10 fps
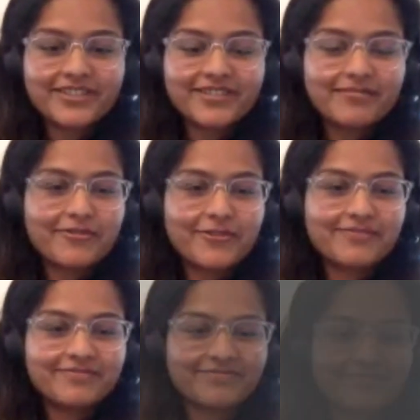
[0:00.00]
Pretty
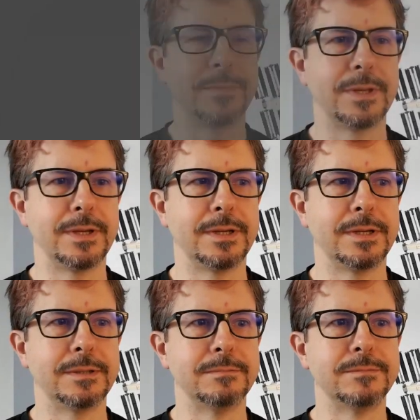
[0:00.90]
cool.
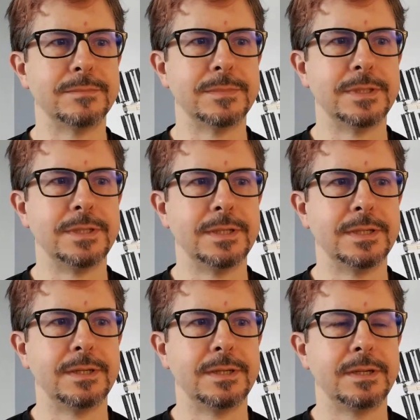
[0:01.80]
I
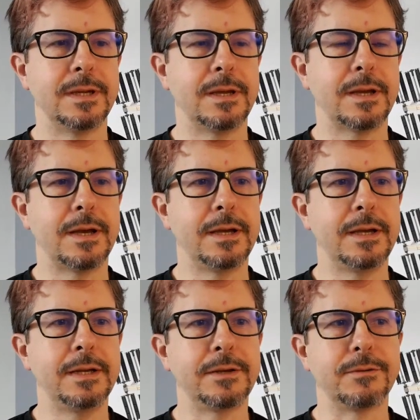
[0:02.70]
had a
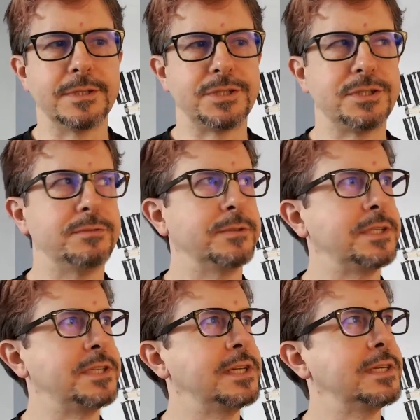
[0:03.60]
question, which
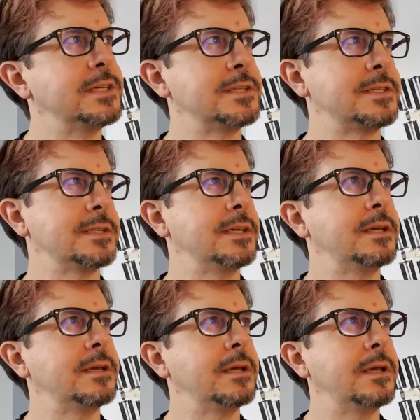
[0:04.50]
is
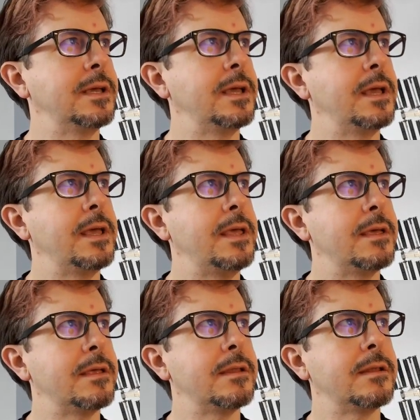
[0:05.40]

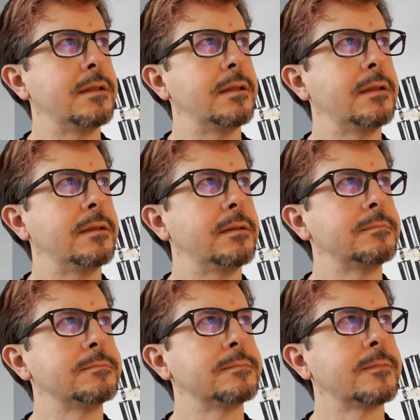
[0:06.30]
maybe
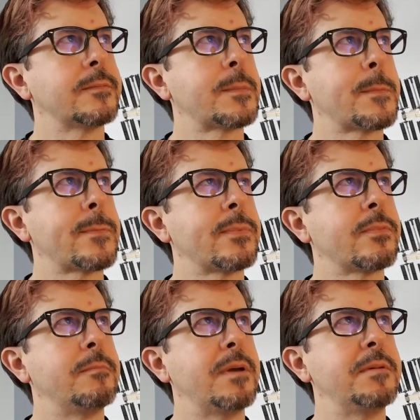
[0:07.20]

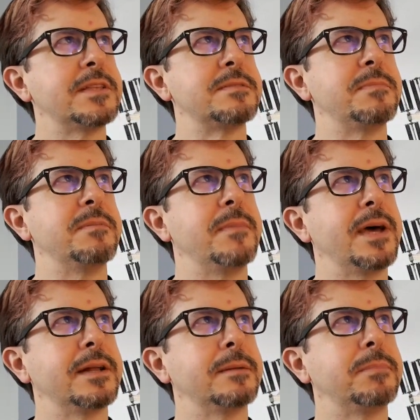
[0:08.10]
it's a bit
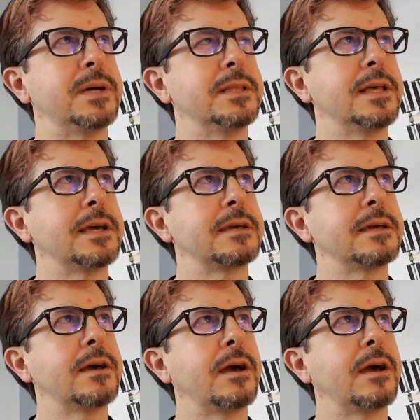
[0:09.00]
meta, but like